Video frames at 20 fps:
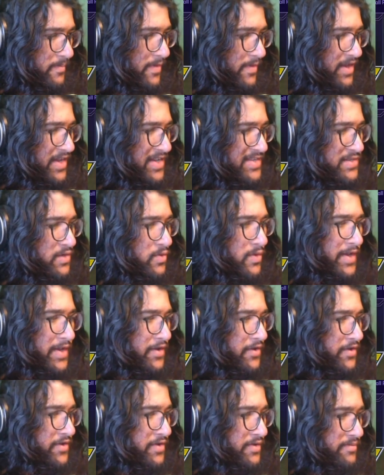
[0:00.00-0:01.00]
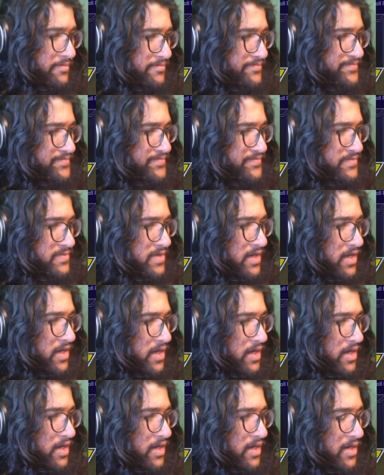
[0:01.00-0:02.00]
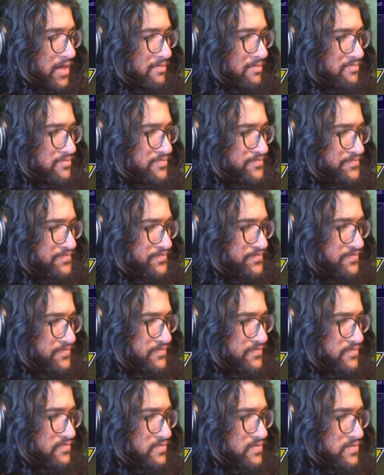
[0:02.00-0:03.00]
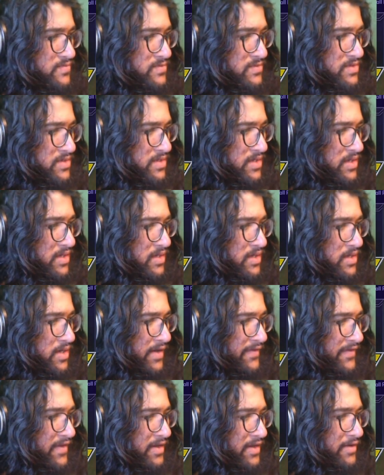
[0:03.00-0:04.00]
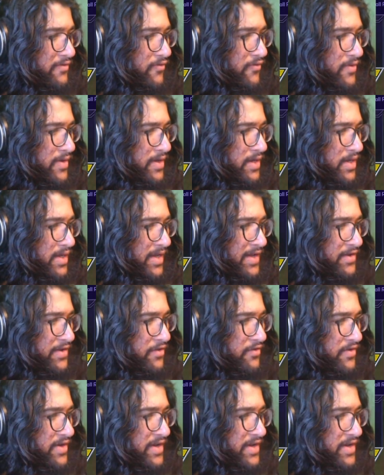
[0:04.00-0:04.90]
It's quite good. And then if we hit 3